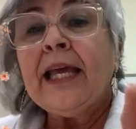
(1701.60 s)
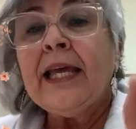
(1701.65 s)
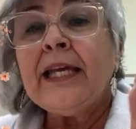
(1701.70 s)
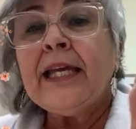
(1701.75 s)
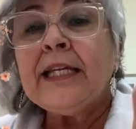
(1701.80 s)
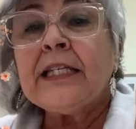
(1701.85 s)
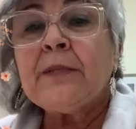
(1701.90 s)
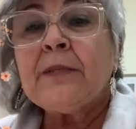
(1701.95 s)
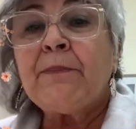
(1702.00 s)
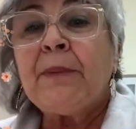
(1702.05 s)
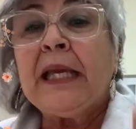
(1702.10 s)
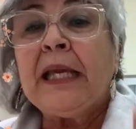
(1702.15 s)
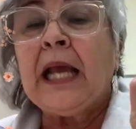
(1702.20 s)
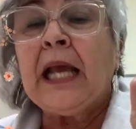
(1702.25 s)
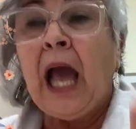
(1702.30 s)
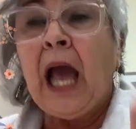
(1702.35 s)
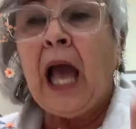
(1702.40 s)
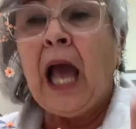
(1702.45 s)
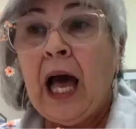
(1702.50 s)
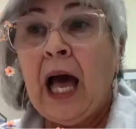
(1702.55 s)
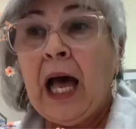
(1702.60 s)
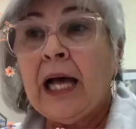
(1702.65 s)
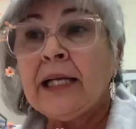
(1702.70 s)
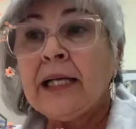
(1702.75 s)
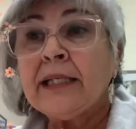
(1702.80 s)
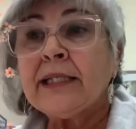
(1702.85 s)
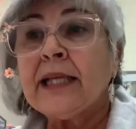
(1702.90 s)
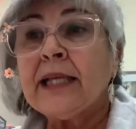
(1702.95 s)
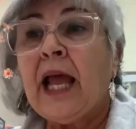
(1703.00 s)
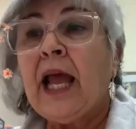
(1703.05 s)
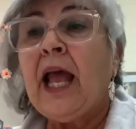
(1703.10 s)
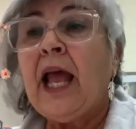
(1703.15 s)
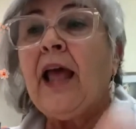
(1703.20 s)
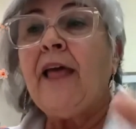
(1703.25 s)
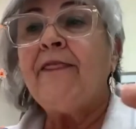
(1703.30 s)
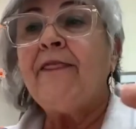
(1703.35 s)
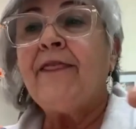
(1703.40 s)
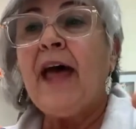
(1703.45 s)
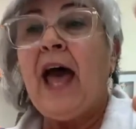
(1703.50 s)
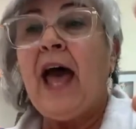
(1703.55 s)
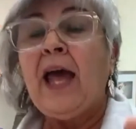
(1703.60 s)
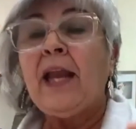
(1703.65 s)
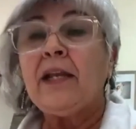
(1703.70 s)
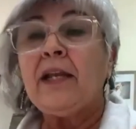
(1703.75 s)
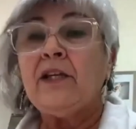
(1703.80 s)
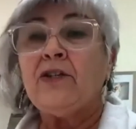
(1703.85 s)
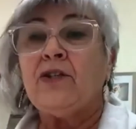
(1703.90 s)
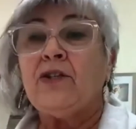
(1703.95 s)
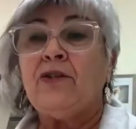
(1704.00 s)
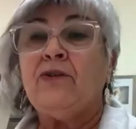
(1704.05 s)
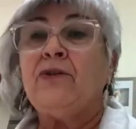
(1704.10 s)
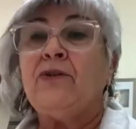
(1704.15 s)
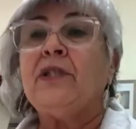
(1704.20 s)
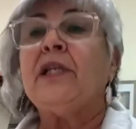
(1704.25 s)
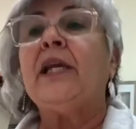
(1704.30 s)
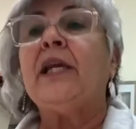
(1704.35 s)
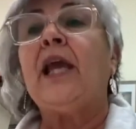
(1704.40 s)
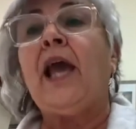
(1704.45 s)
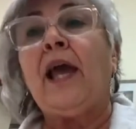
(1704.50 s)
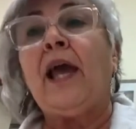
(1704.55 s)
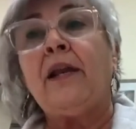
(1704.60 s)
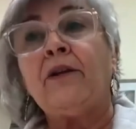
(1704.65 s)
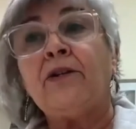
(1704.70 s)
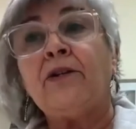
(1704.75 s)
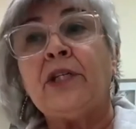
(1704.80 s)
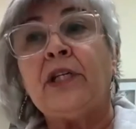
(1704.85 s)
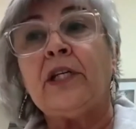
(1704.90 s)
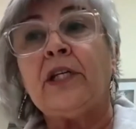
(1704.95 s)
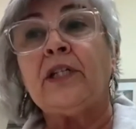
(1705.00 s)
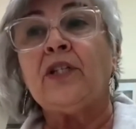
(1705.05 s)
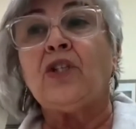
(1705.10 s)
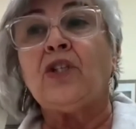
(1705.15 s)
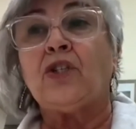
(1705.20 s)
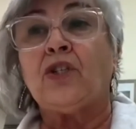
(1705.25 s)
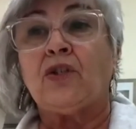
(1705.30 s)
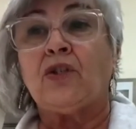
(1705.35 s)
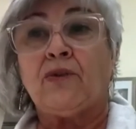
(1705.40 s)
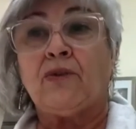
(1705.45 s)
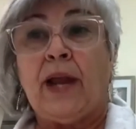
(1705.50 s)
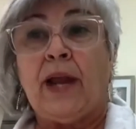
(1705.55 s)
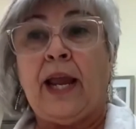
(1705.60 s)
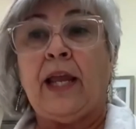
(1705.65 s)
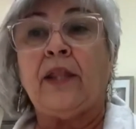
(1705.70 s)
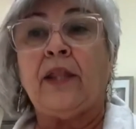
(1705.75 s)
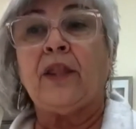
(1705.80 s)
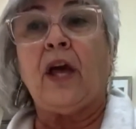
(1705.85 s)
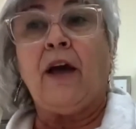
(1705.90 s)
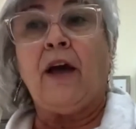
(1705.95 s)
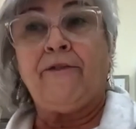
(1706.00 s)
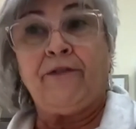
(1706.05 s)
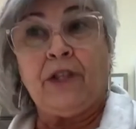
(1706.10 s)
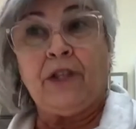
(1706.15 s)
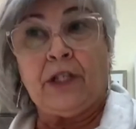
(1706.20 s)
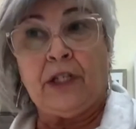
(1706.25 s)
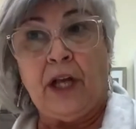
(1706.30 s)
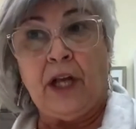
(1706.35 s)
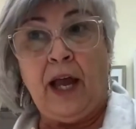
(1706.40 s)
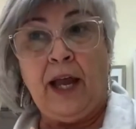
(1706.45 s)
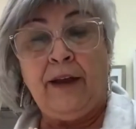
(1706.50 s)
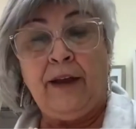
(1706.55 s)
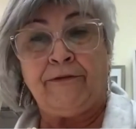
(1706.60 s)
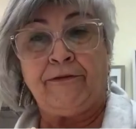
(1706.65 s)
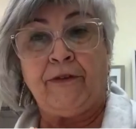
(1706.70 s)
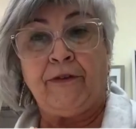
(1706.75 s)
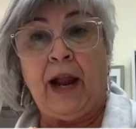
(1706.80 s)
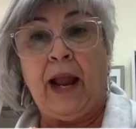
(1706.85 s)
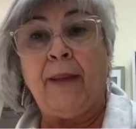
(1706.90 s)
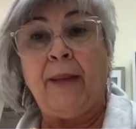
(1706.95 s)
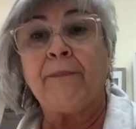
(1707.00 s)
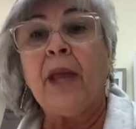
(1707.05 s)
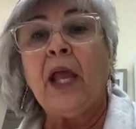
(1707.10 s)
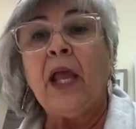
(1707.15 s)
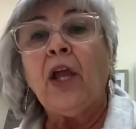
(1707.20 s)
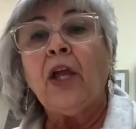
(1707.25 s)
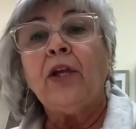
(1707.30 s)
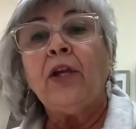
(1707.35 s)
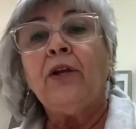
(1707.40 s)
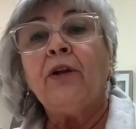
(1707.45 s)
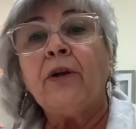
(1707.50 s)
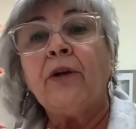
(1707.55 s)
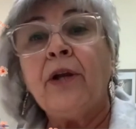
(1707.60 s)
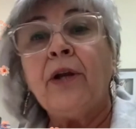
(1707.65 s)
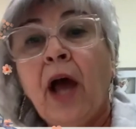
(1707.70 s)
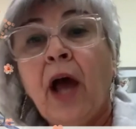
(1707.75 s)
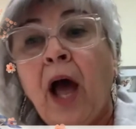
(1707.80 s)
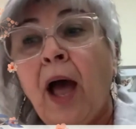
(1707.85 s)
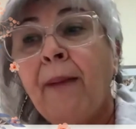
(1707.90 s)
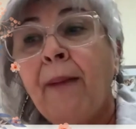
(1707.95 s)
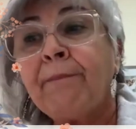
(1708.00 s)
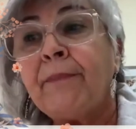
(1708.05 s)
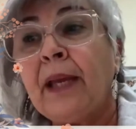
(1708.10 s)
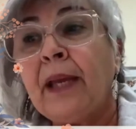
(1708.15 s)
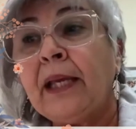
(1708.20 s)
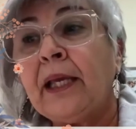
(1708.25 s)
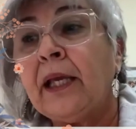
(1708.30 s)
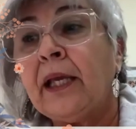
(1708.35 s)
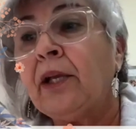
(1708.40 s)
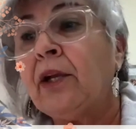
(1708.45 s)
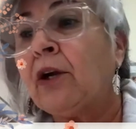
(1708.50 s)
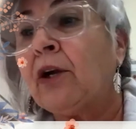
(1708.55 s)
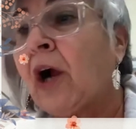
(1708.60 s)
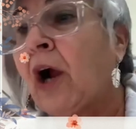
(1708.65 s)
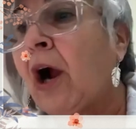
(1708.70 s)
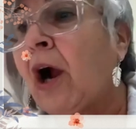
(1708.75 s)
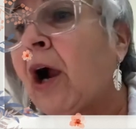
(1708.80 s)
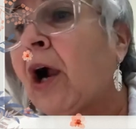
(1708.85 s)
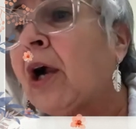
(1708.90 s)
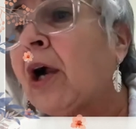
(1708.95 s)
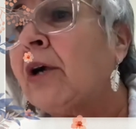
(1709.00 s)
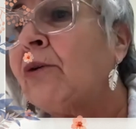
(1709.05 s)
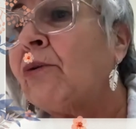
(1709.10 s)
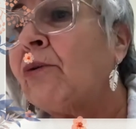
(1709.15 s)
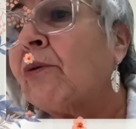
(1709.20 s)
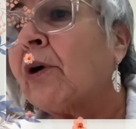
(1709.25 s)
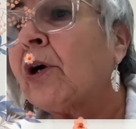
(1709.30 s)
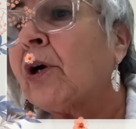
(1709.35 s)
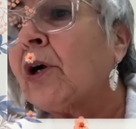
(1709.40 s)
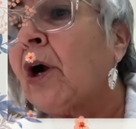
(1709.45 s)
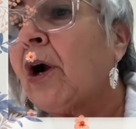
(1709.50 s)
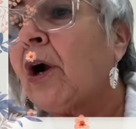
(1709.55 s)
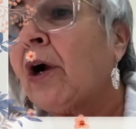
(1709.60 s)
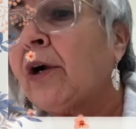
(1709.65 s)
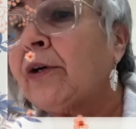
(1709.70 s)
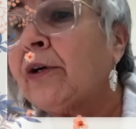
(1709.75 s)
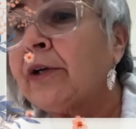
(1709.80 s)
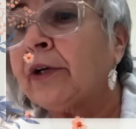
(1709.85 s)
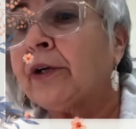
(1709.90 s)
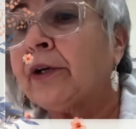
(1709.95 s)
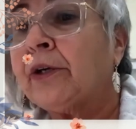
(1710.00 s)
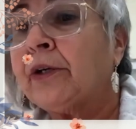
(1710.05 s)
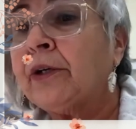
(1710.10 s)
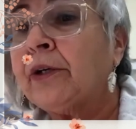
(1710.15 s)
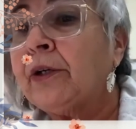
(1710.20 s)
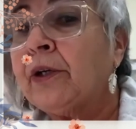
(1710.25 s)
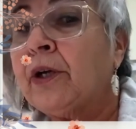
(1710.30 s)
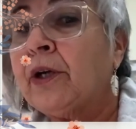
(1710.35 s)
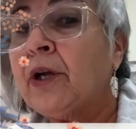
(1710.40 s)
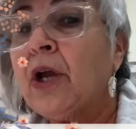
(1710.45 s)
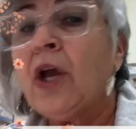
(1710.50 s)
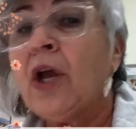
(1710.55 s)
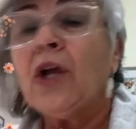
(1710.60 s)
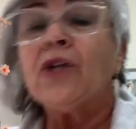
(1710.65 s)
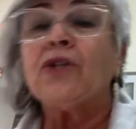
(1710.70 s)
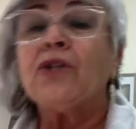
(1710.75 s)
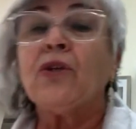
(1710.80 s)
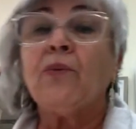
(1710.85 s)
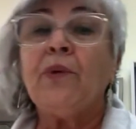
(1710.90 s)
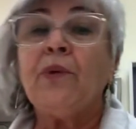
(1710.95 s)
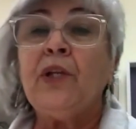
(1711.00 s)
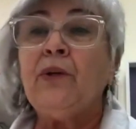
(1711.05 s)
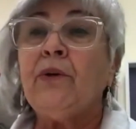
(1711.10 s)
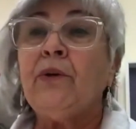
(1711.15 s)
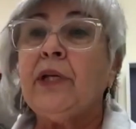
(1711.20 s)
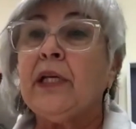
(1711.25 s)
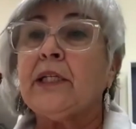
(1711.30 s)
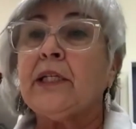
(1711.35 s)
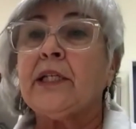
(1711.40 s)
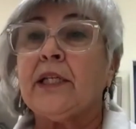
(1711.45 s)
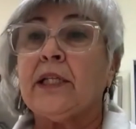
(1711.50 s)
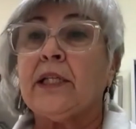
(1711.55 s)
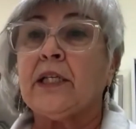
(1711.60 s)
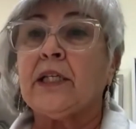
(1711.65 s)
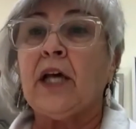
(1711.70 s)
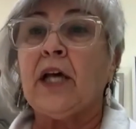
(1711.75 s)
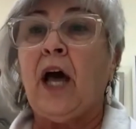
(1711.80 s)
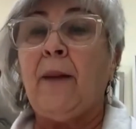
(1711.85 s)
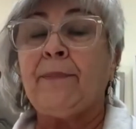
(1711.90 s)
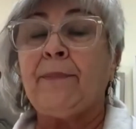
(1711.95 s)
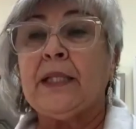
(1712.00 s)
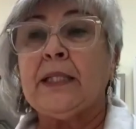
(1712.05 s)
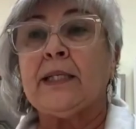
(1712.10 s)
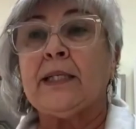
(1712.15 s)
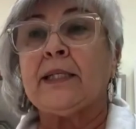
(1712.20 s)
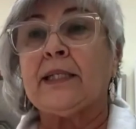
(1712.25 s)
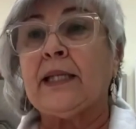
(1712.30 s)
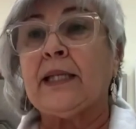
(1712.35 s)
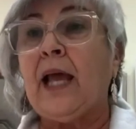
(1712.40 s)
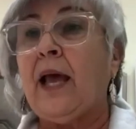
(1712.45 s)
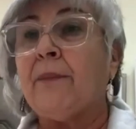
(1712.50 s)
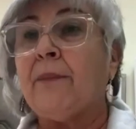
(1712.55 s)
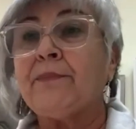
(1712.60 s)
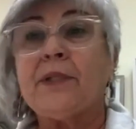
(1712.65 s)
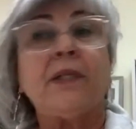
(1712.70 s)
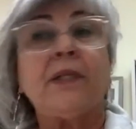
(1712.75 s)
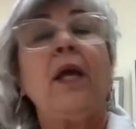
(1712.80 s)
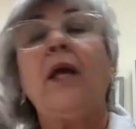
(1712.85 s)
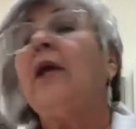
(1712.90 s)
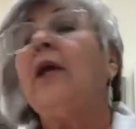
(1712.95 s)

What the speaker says: is because that is using energy and strength of the diaphragm. You're not making your heart work harder. So when you get to the top of the steps,